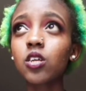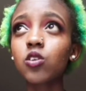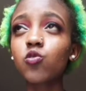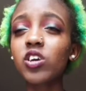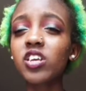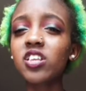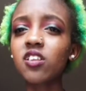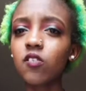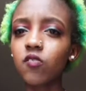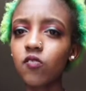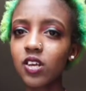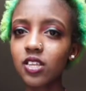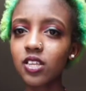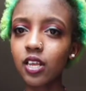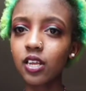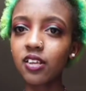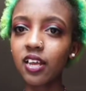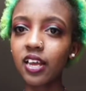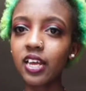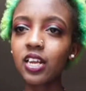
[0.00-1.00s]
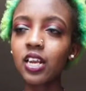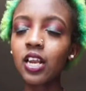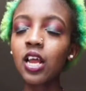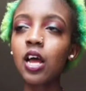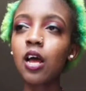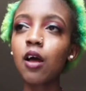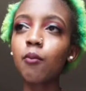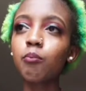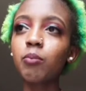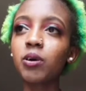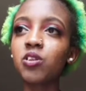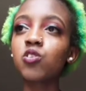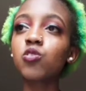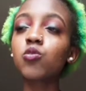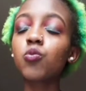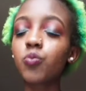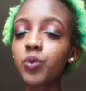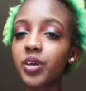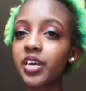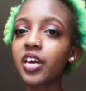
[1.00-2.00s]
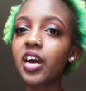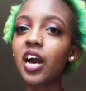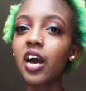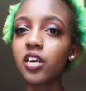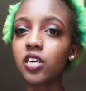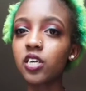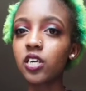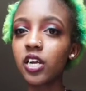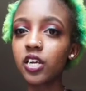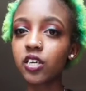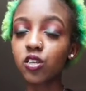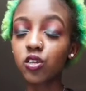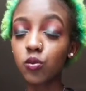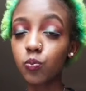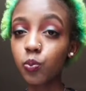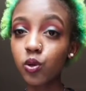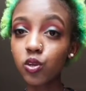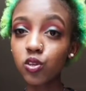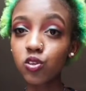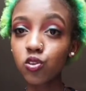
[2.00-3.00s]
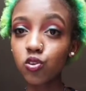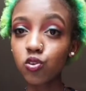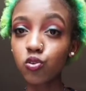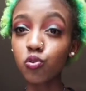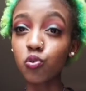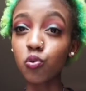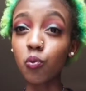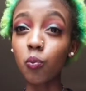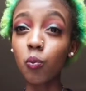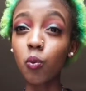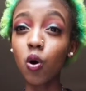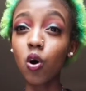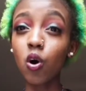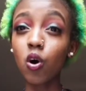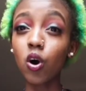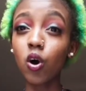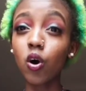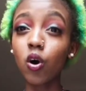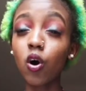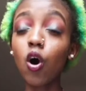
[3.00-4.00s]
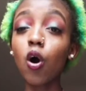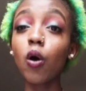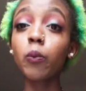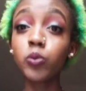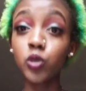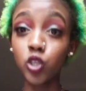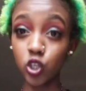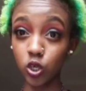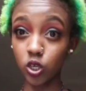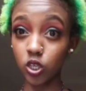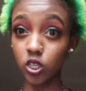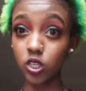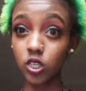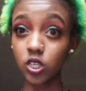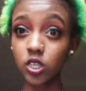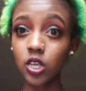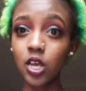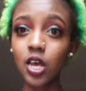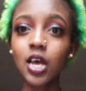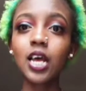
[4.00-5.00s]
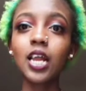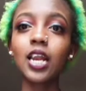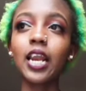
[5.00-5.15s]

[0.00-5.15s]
do I say versatile but we are exposed to more options